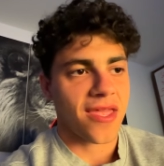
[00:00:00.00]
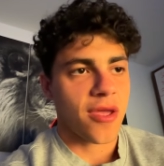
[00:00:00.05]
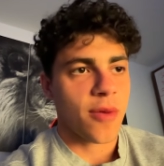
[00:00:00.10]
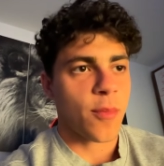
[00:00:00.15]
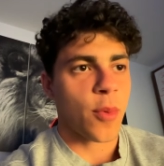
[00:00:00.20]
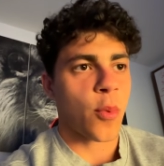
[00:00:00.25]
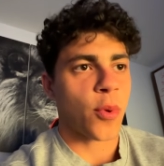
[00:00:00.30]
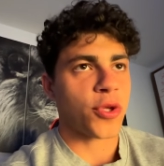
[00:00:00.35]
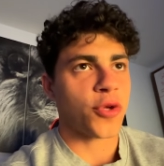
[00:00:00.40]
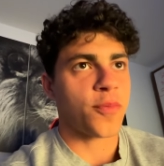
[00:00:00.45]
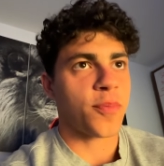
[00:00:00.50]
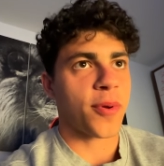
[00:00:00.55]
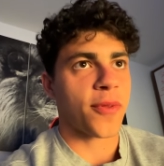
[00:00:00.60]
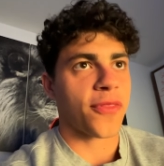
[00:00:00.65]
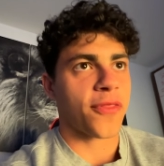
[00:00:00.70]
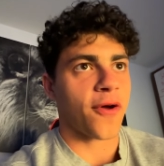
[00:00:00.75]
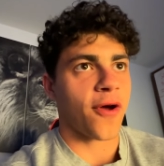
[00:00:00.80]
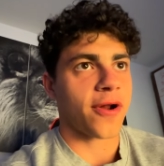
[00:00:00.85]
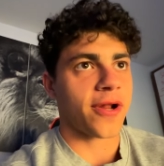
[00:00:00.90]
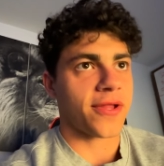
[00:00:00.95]
But when you put
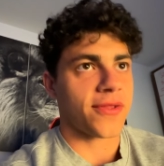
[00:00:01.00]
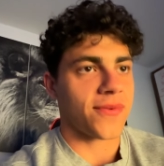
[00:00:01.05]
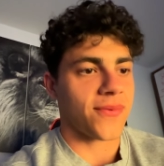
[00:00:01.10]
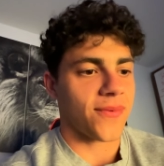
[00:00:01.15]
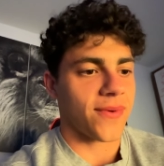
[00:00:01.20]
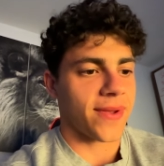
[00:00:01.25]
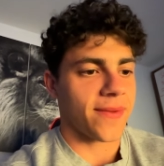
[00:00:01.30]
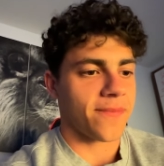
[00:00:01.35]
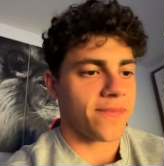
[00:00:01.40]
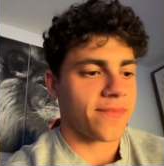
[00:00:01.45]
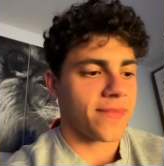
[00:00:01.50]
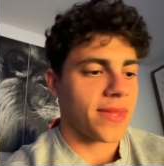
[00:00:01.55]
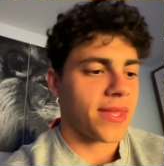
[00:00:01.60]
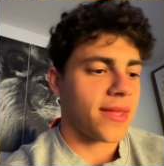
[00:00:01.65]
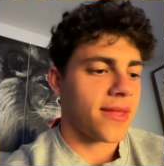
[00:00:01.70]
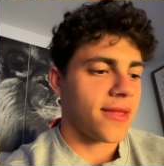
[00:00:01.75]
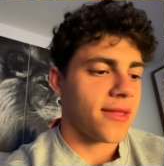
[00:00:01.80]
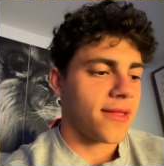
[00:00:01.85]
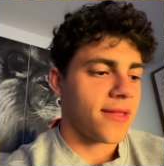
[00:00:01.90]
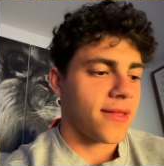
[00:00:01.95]
thought into it
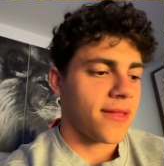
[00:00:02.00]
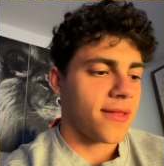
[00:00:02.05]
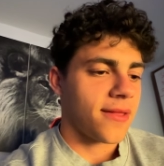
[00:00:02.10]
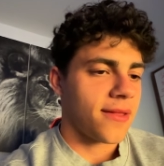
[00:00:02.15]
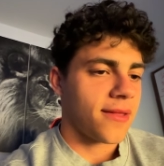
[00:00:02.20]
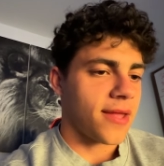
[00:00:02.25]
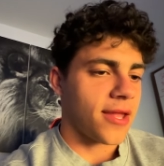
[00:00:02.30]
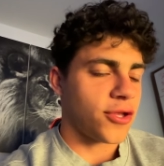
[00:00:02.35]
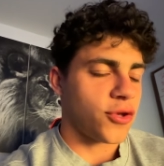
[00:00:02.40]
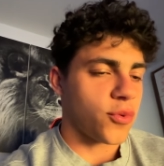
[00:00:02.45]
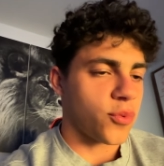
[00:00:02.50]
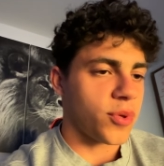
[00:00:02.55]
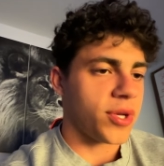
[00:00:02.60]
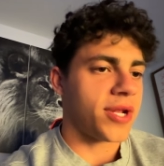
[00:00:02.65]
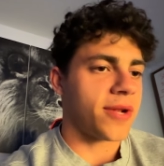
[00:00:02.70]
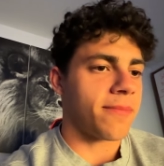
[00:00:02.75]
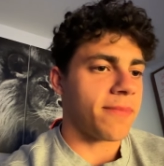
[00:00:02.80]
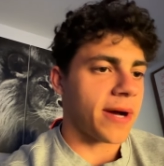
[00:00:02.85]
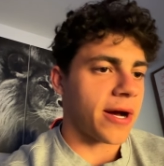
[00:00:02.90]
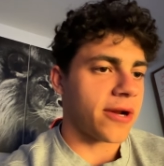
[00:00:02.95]
and you read
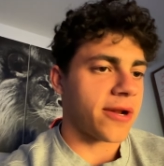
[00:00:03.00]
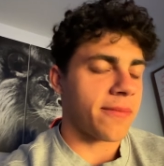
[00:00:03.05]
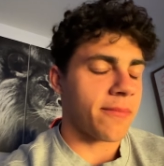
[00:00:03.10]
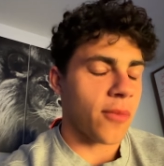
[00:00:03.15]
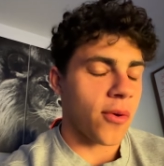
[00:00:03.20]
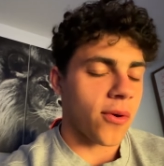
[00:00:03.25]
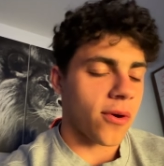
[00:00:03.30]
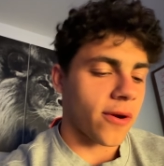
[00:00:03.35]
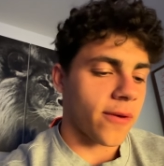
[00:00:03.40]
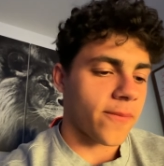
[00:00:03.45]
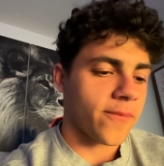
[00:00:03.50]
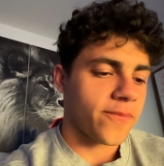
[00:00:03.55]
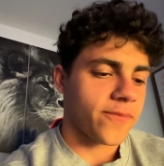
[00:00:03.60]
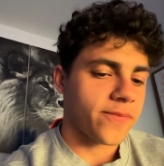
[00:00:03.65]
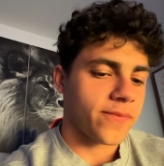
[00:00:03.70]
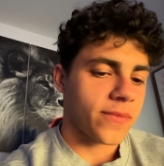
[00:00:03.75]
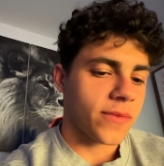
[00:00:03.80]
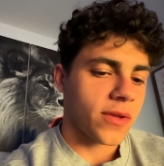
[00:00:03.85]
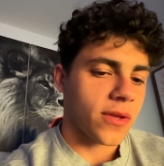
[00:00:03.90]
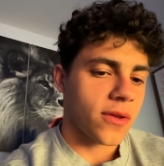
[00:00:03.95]
about it more,
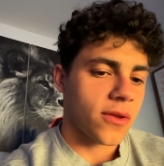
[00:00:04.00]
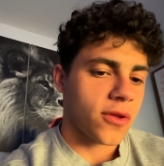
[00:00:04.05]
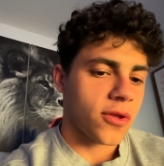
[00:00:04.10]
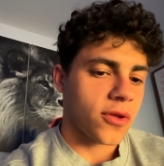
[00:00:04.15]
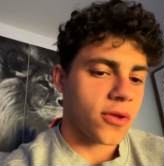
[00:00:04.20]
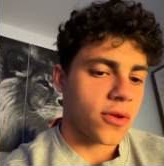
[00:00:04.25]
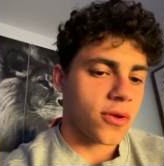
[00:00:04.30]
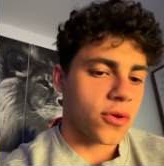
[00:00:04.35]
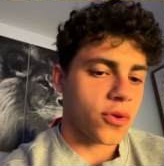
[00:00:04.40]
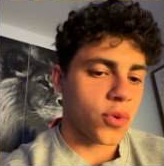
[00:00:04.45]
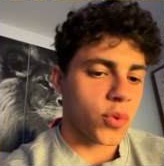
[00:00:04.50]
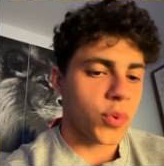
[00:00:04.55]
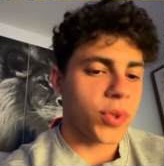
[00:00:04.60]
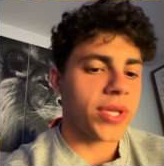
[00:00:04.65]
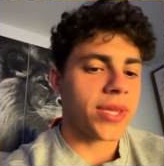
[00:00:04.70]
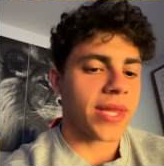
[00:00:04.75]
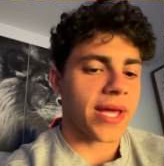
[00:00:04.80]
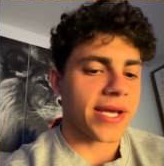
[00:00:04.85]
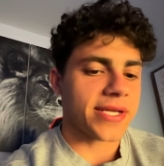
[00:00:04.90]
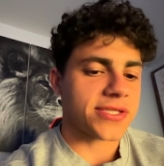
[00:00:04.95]
you
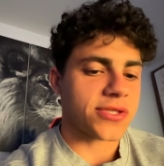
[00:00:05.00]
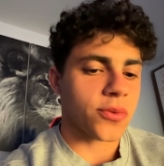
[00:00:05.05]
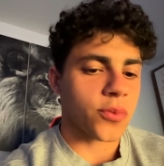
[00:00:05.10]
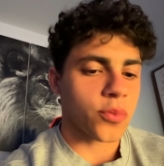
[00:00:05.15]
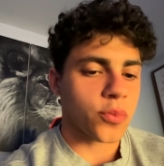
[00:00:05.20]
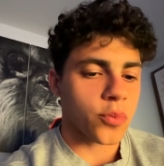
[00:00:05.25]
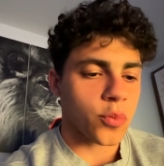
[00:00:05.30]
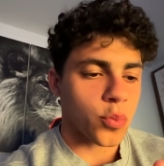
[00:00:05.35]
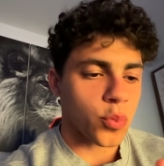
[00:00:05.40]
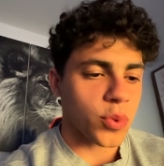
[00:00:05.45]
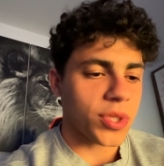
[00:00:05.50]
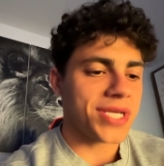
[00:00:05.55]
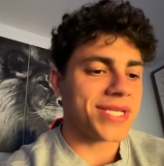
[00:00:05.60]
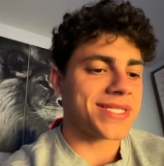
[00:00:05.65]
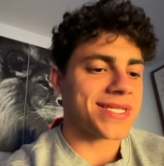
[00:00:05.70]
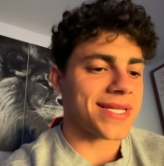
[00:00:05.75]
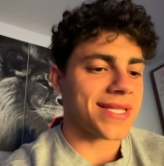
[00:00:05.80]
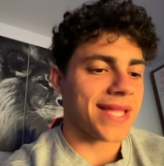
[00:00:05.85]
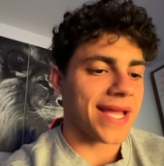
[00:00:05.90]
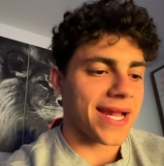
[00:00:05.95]
realize the
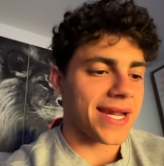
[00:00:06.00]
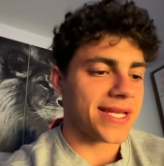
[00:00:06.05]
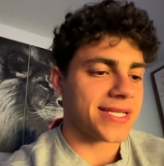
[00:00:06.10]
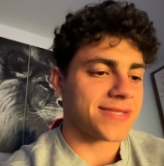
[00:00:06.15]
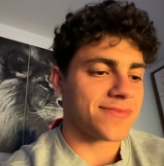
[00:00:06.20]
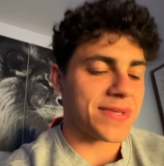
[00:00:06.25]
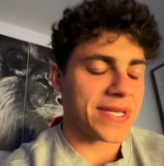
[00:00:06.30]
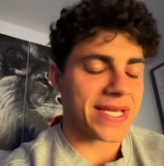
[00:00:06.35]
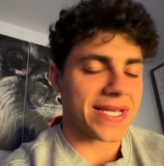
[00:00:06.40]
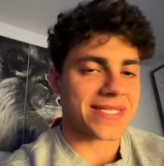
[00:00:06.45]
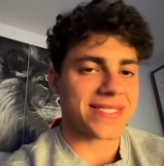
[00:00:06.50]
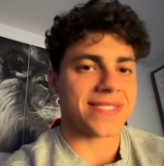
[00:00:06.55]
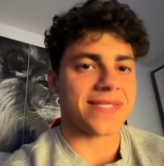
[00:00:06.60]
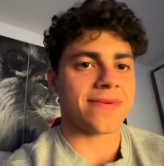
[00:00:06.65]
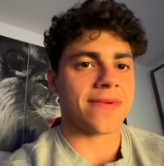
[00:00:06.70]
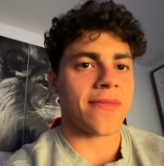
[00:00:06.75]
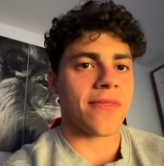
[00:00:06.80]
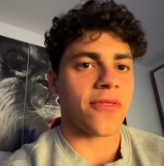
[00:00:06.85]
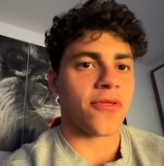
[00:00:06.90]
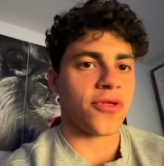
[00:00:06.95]
reason that is
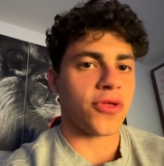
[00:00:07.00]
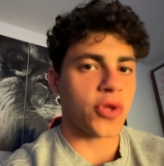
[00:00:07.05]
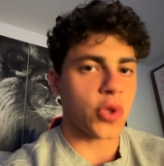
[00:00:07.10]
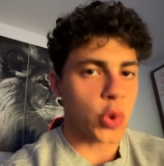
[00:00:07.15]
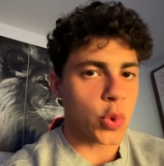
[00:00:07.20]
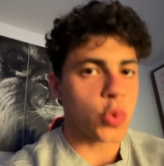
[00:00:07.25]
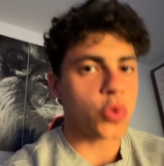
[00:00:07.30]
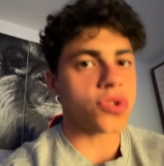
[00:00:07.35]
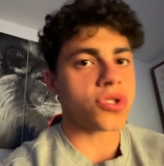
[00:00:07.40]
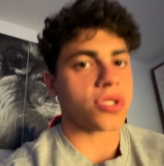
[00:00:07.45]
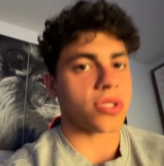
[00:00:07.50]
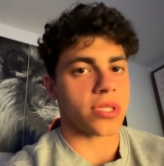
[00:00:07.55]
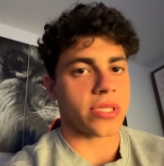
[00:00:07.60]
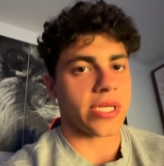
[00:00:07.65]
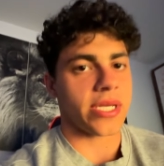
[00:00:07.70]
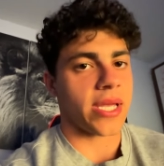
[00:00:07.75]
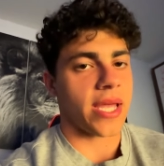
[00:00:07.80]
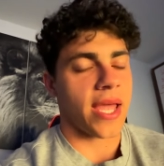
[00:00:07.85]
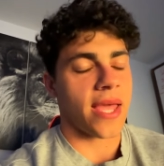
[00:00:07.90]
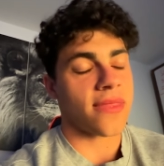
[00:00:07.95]
because
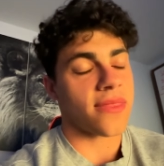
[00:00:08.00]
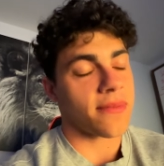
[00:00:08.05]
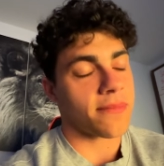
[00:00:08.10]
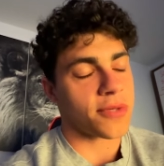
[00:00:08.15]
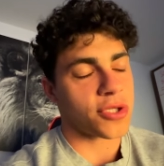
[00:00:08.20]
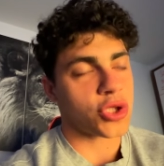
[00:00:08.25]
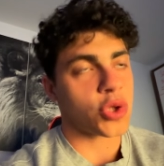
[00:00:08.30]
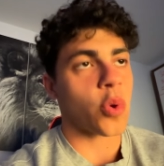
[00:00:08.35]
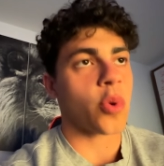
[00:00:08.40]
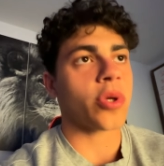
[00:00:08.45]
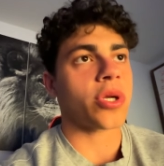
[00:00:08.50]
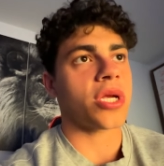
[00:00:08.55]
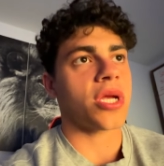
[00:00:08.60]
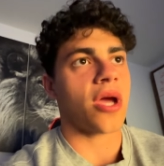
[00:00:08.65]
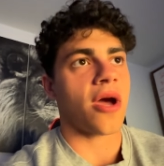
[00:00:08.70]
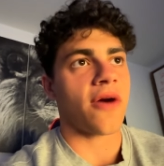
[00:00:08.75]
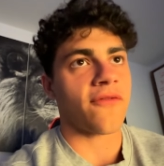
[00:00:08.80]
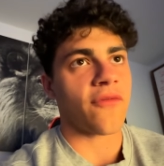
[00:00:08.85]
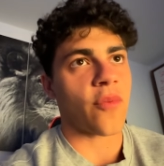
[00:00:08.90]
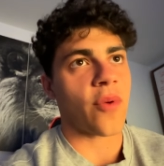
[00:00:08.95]
usually and the majority
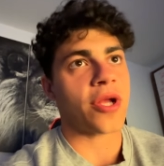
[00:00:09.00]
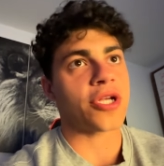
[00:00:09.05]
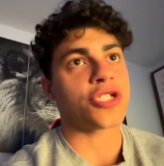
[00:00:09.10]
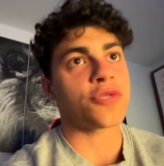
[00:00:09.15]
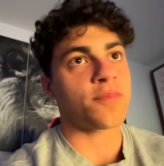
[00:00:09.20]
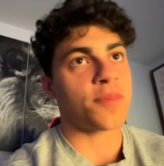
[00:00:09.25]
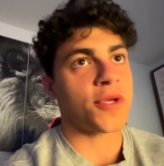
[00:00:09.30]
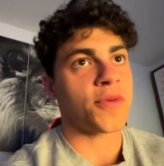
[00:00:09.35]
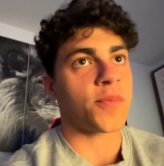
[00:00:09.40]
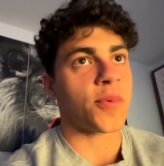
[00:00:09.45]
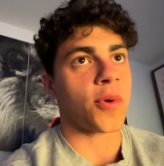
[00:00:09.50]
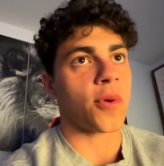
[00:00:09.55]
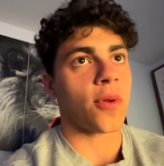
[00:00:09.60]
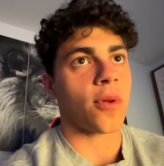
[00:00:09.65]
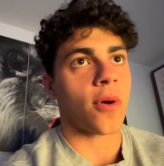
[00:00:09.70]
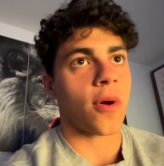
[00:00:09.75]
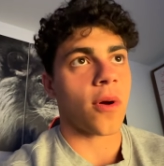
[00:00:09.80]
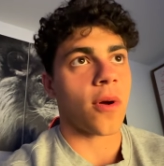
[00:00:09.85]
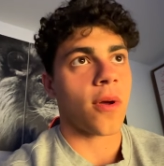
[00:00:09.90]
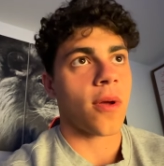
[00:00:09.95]
of rich
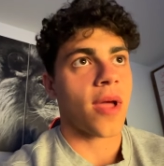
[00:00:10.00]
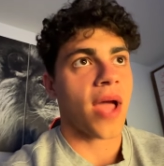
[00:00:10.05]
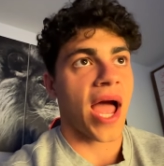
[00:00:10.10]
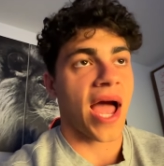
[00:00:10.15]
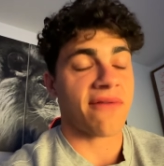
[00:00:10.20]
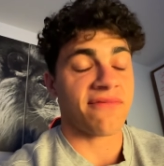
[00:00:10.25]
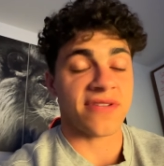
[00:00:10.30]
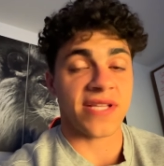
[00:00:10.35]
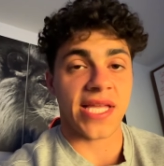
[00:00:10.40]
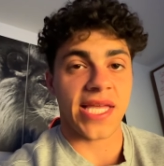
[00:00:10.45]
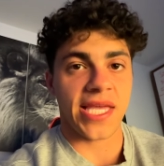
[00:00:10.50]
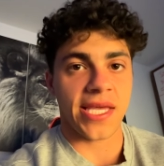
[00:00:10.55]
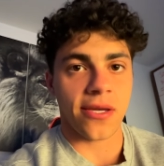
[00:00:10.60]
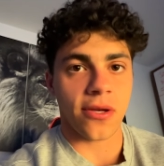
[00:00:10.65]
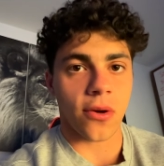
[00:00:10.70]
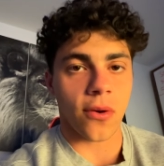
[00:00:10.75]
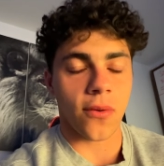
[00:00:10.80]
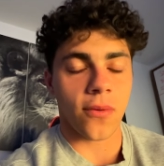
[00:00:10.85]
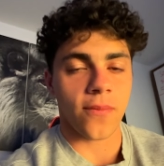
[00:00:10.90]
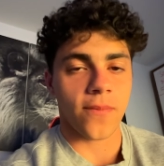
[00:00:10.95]
people have an
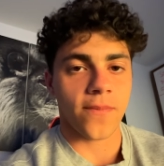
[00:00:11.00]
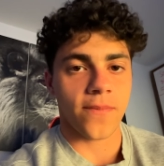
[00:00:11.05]
ego.